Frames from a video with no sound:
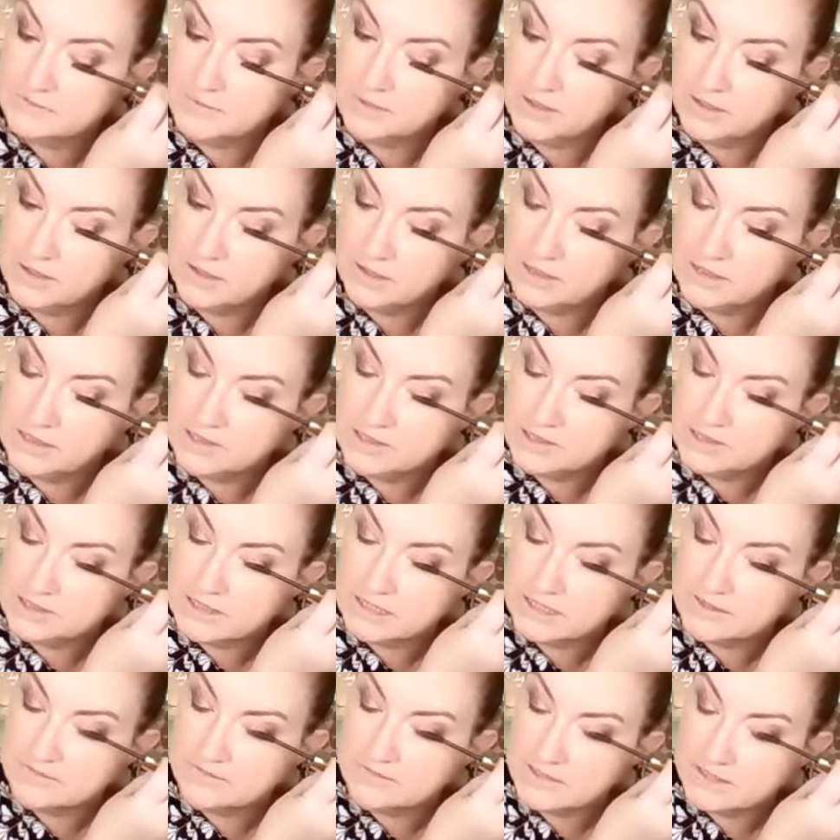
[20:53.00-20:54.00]
behind the
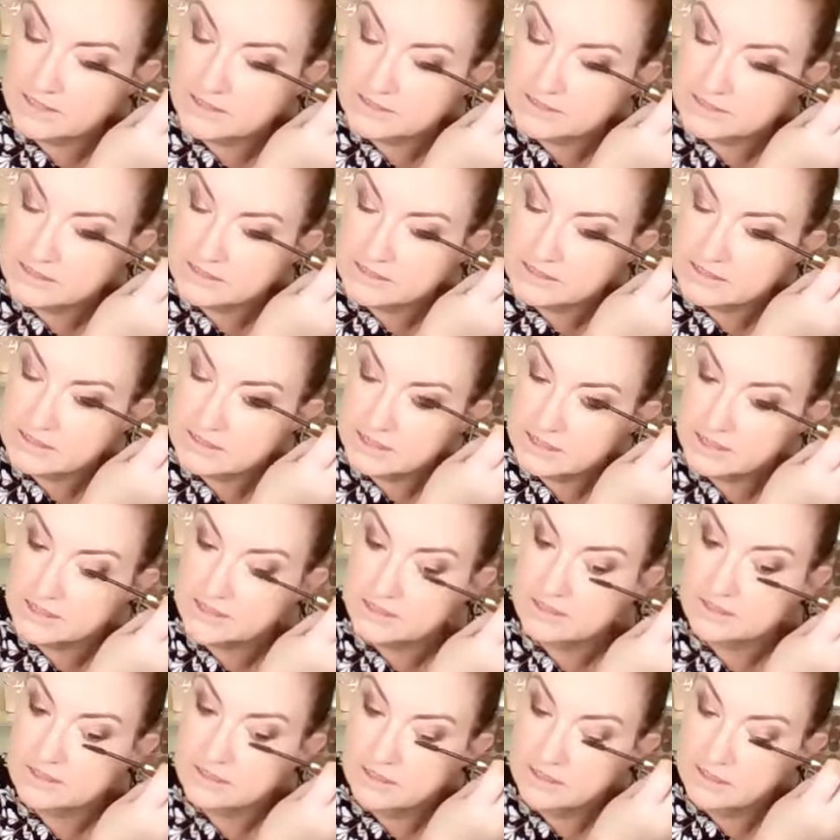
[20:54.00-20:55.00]
JFK
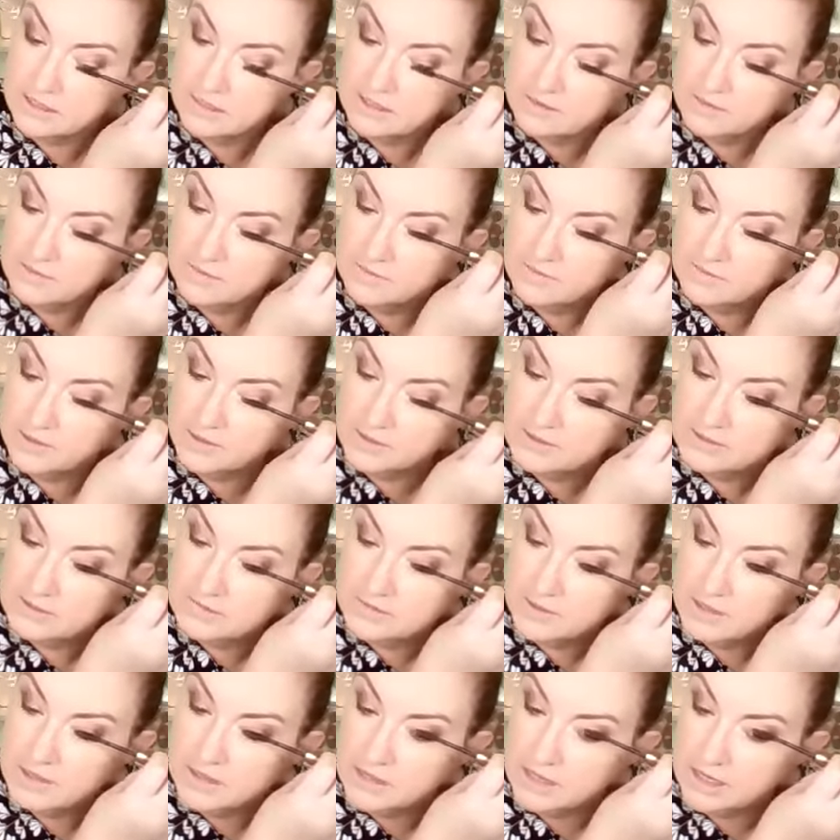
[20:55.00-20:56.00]
assassination most of
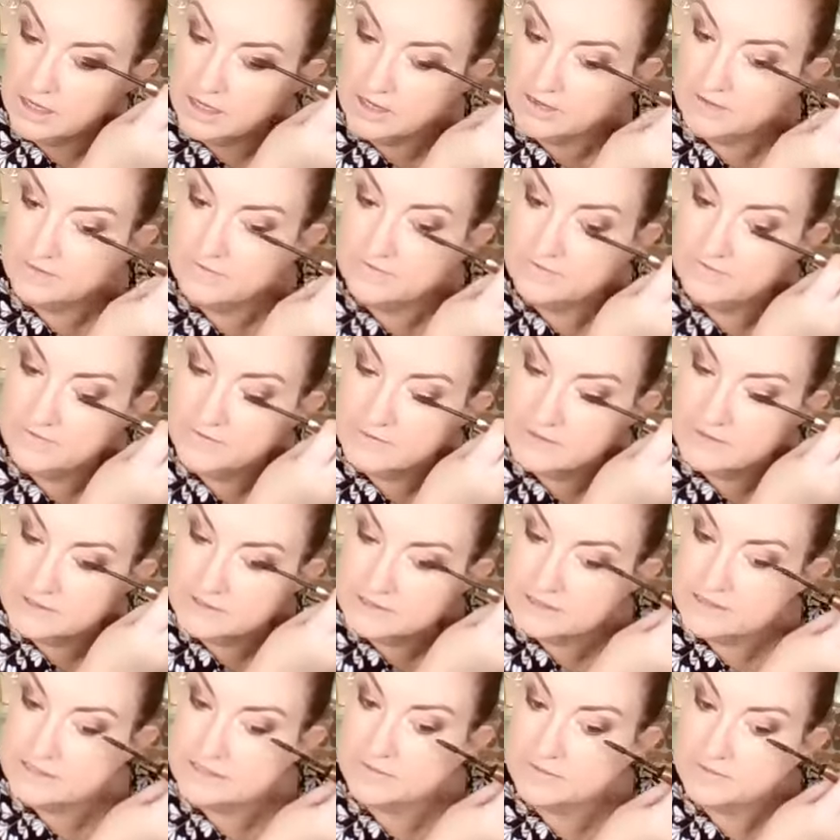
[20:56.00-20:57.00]
my life. It's
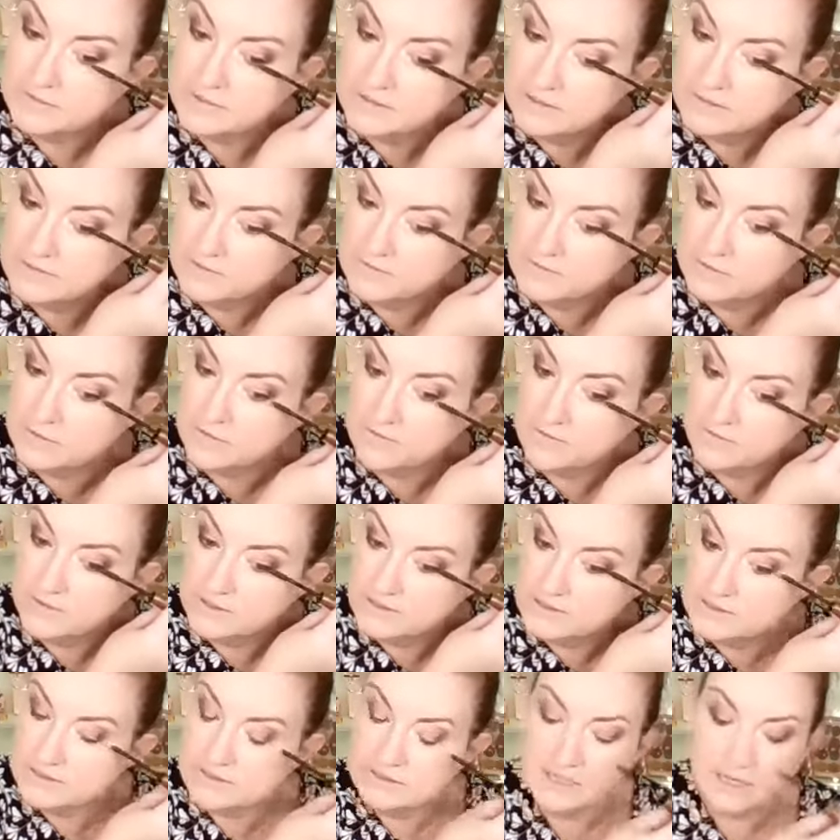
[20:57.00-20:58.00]
just something that I've
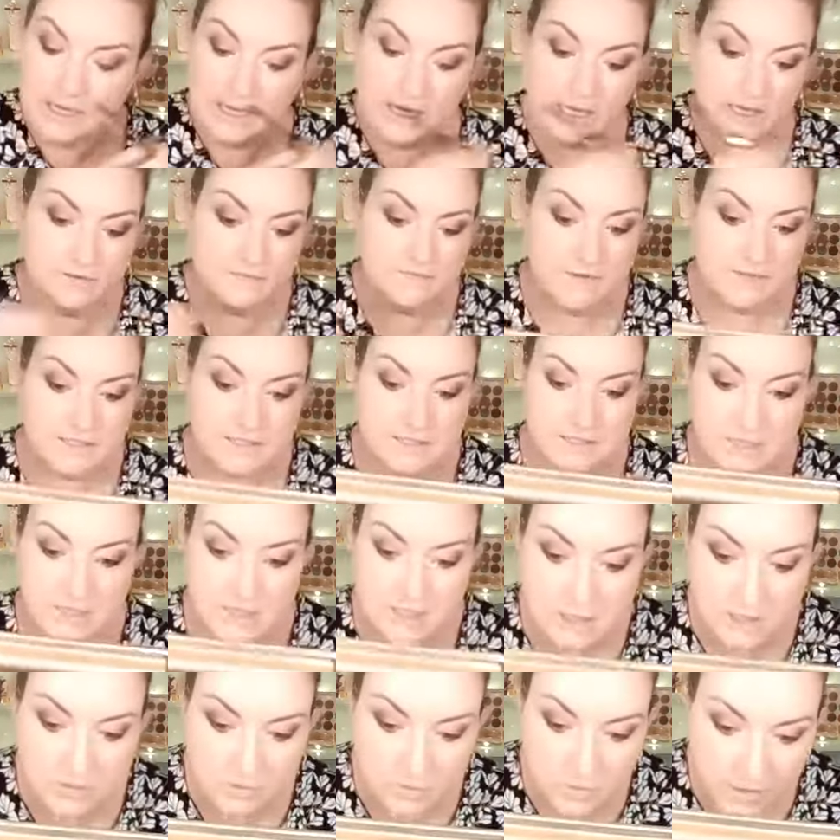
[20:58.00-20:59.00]
always had a
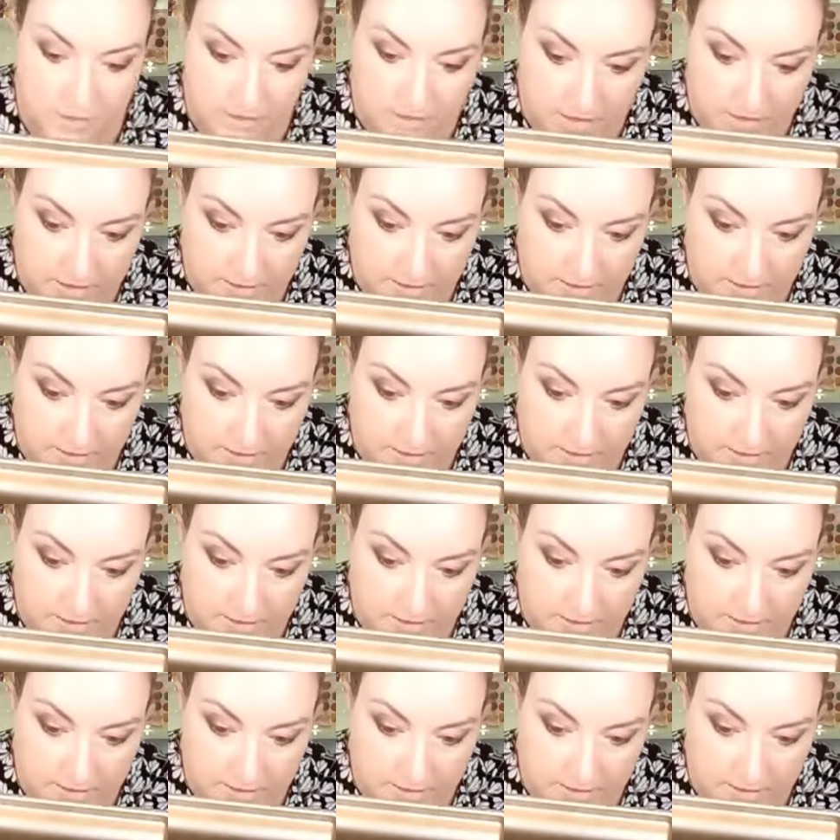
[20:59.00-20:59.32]
fascination with.